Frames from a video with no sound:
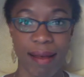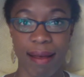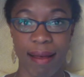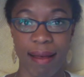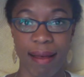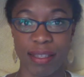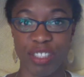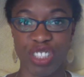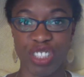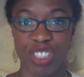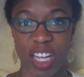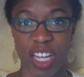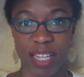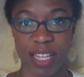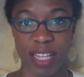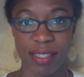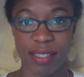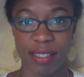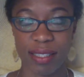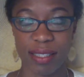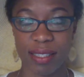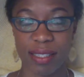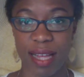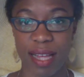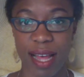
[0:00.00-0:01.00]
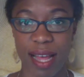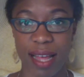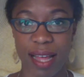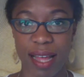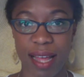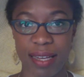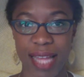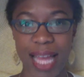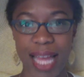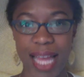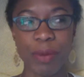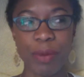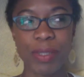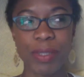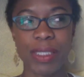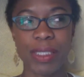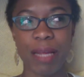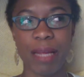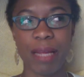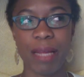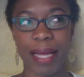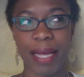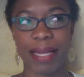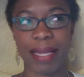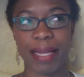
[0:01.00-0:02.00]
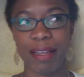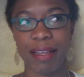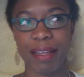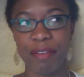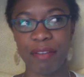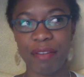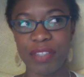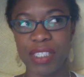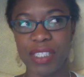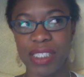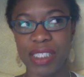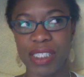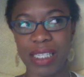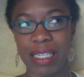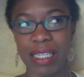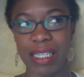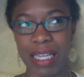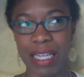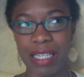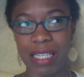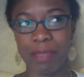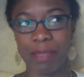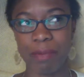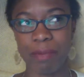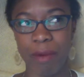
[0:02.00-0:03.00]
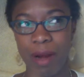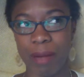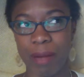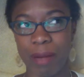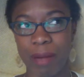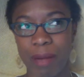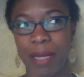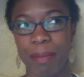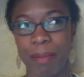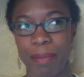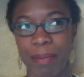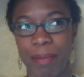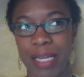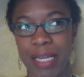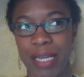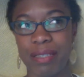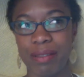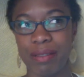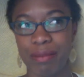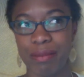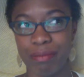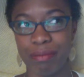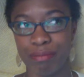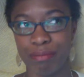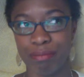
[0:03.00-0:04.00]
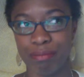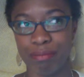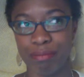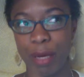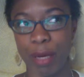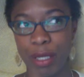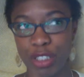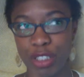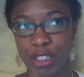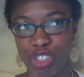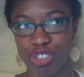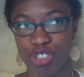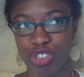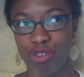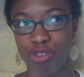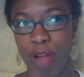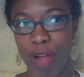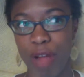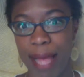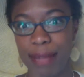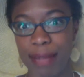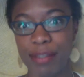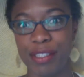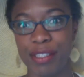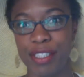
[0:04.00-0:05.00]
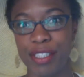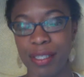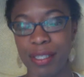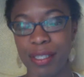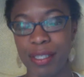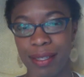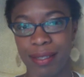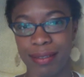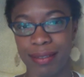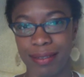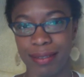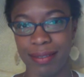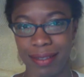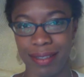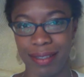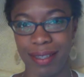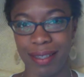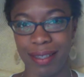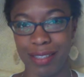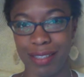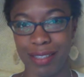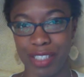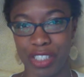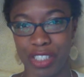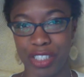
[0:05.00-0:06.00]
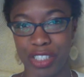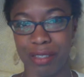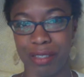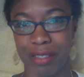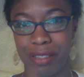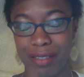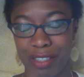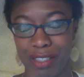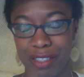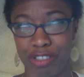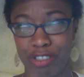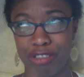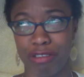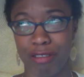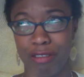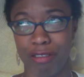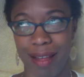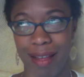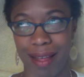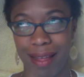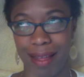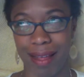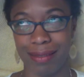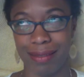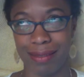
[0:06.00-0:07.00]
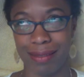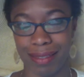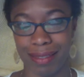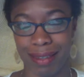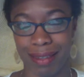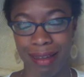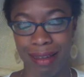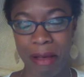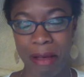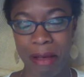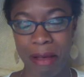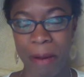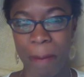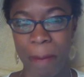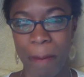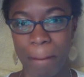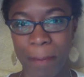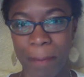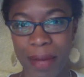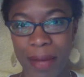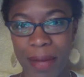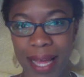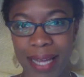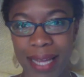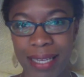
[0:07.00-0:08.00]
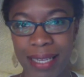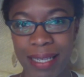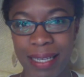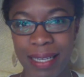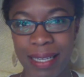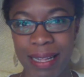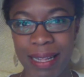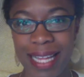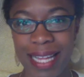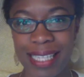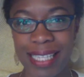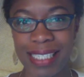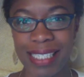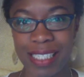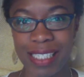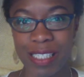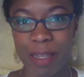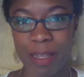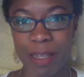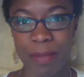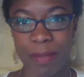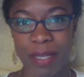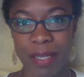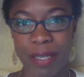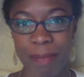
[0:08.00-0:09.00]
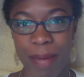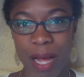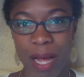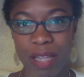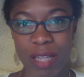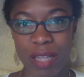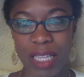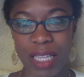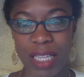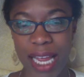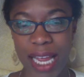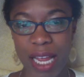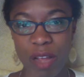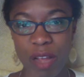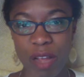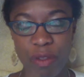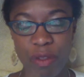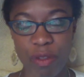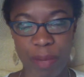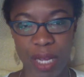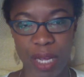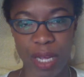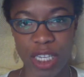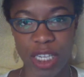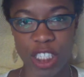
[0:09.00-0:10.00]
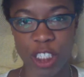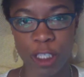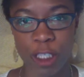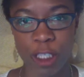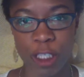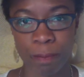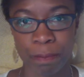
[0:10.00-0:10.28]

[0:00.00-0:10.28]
just, I don't want to say magnificent, that's probably a stretch, a stretch, but it's just something about laying on the beach